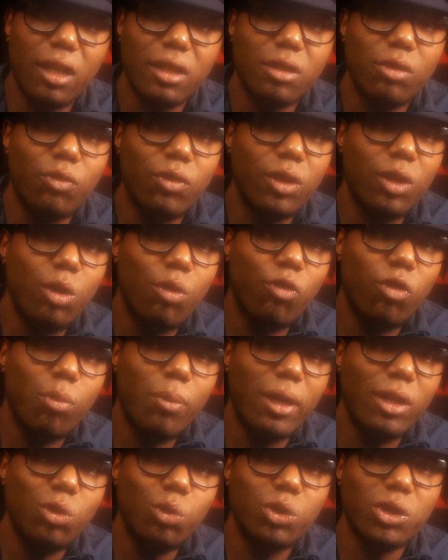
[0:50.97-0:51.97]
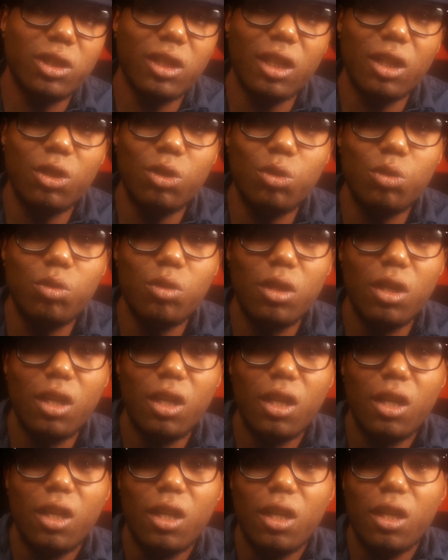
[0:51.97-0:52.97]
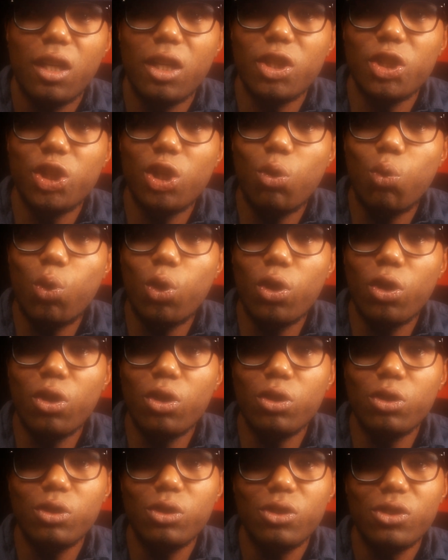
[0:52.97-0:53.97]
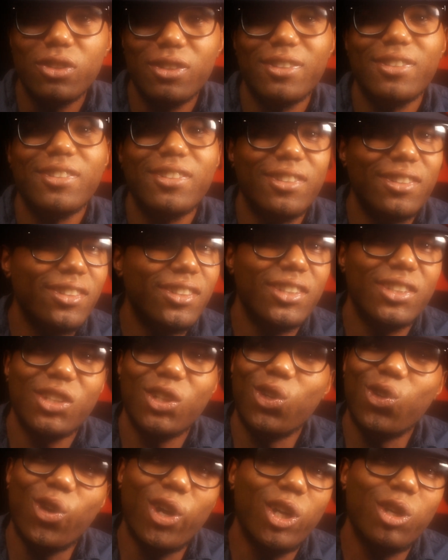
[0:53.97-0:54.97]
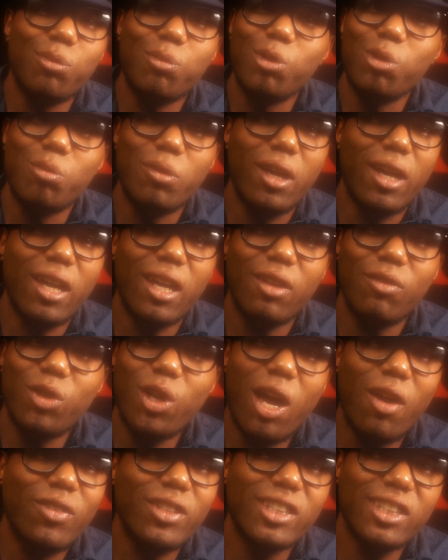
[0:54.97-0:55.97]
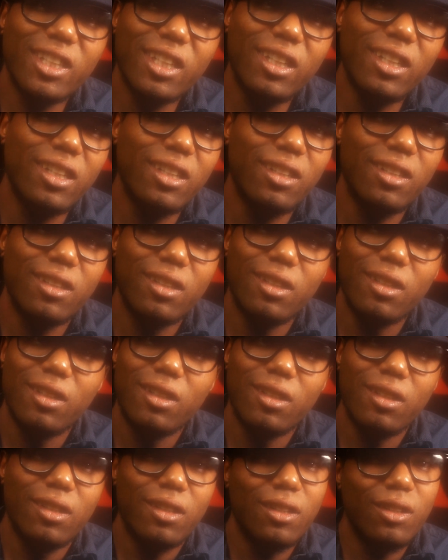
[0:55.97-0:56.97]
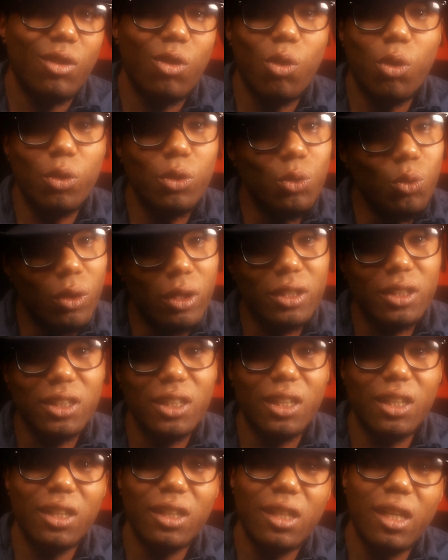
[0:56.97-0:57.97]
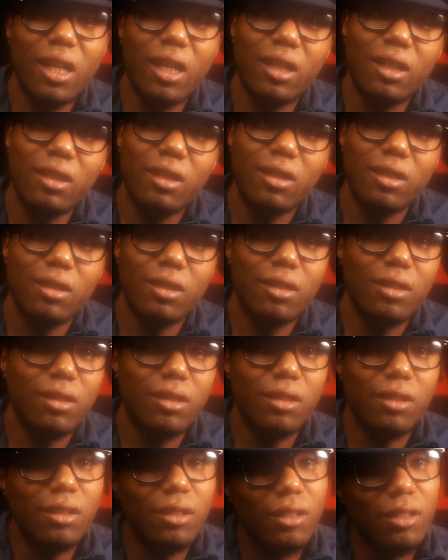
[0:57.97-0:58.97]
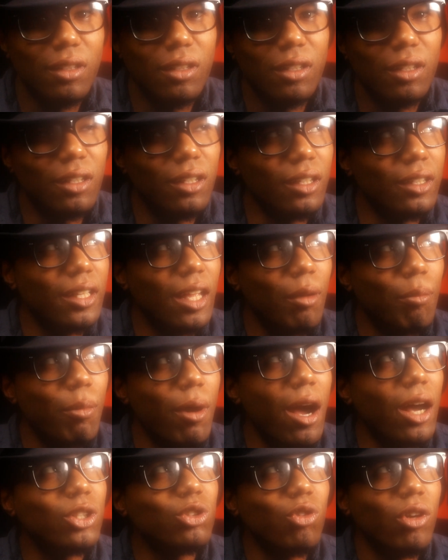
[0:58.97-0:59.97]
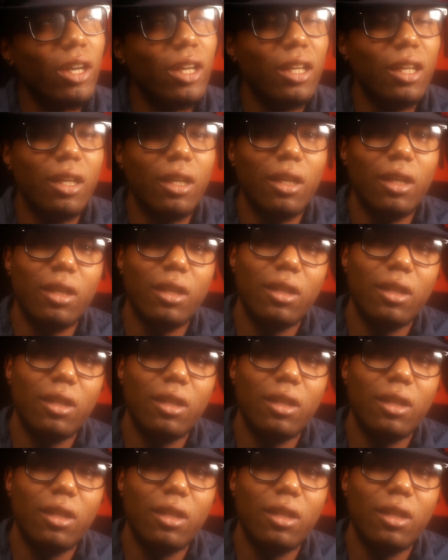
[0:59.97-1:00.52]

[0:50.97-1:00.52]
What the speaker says: is the video for my new single, It's Your World. It's incredible, man. If you haven't seen it, or you want to see it again, click that box right here.